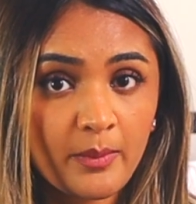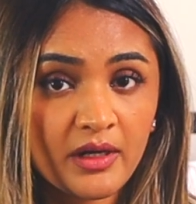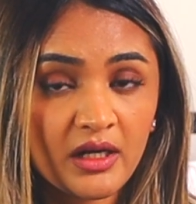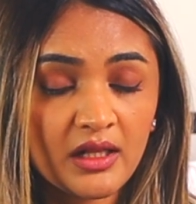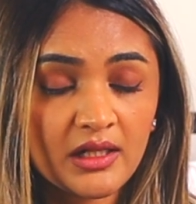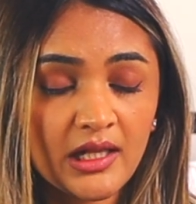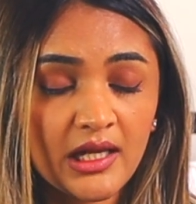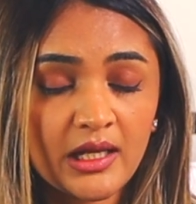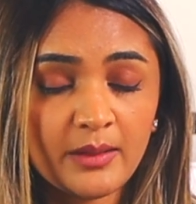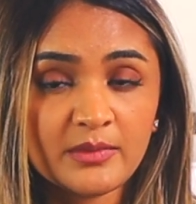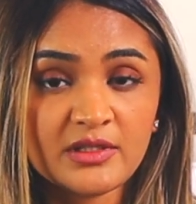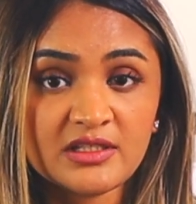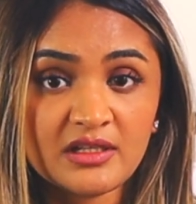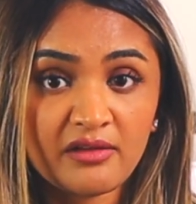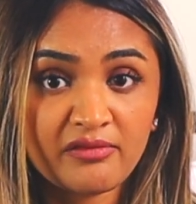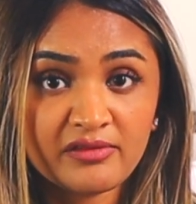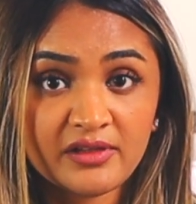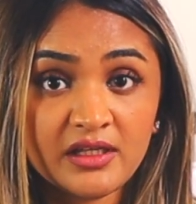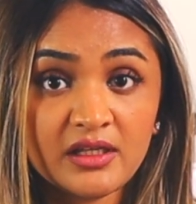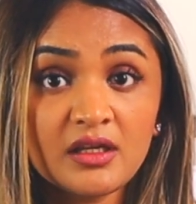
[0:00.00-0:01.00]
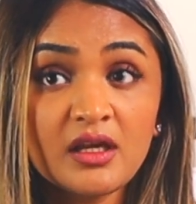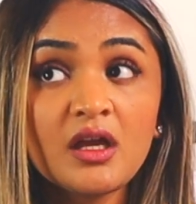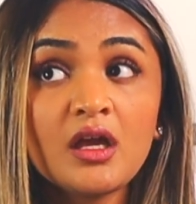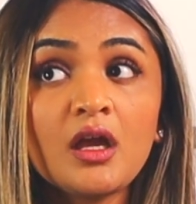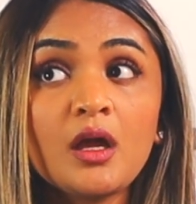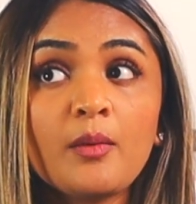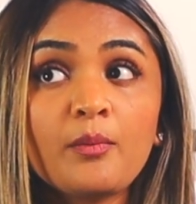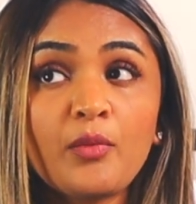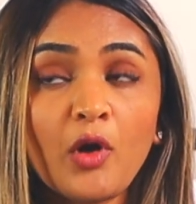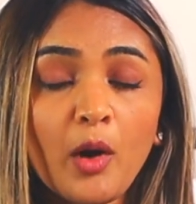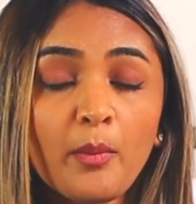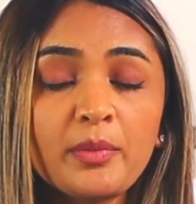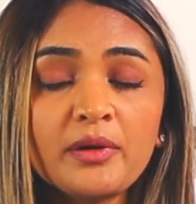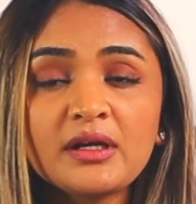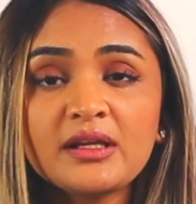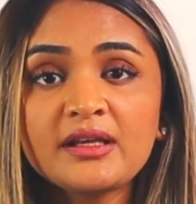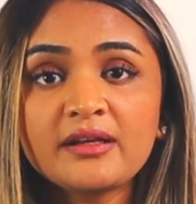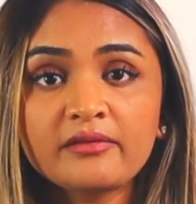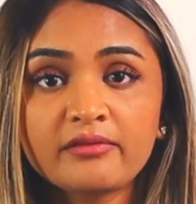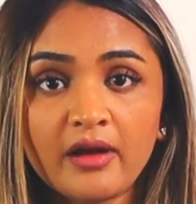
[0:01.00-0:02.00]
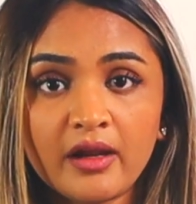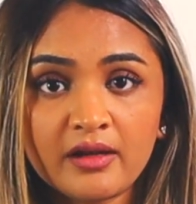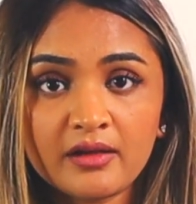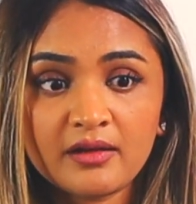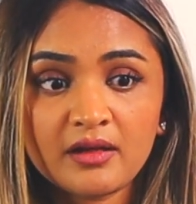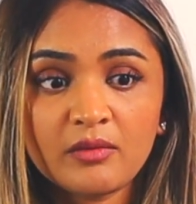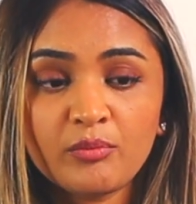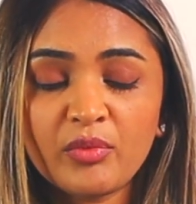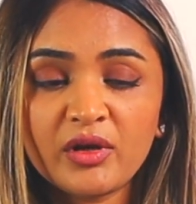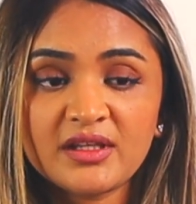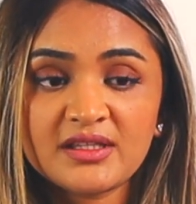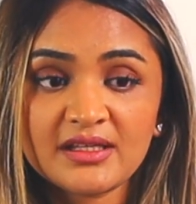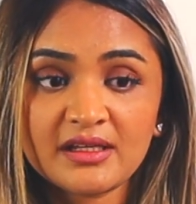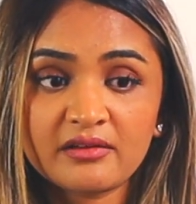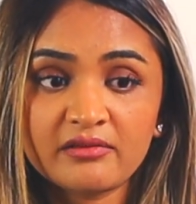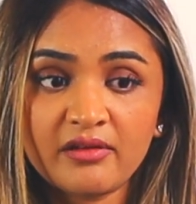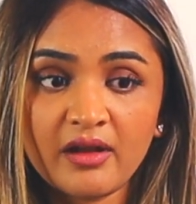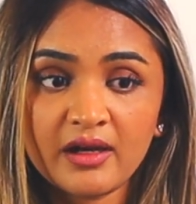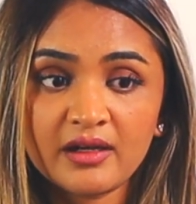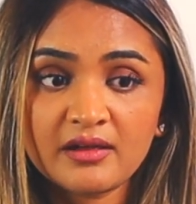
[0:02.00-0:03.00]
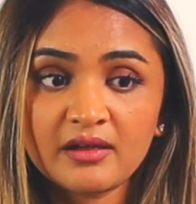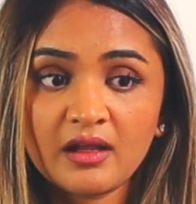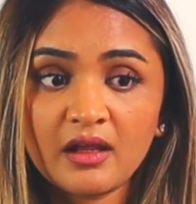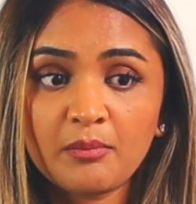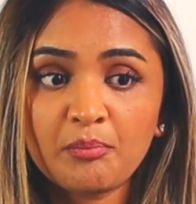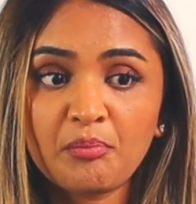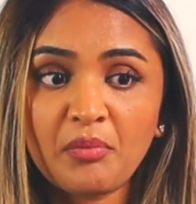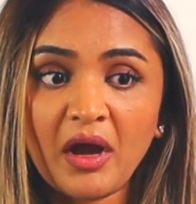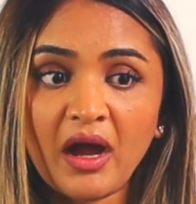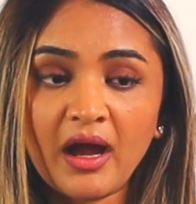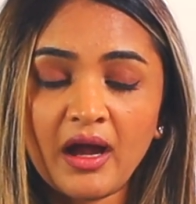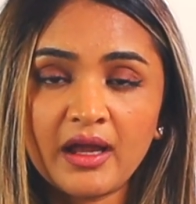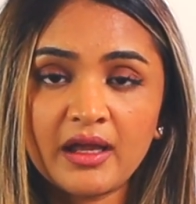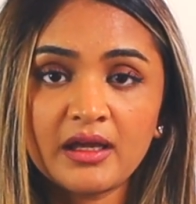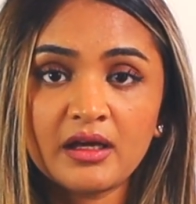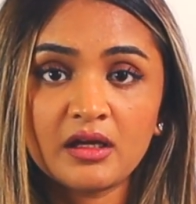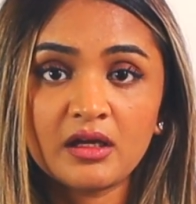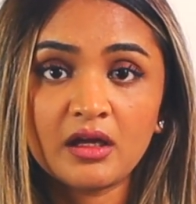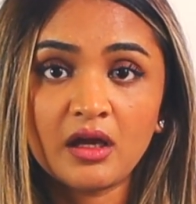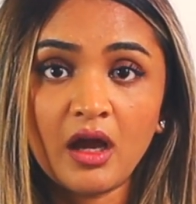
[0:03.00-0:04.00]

at LIM is definitely properly accredited, but it's accredited by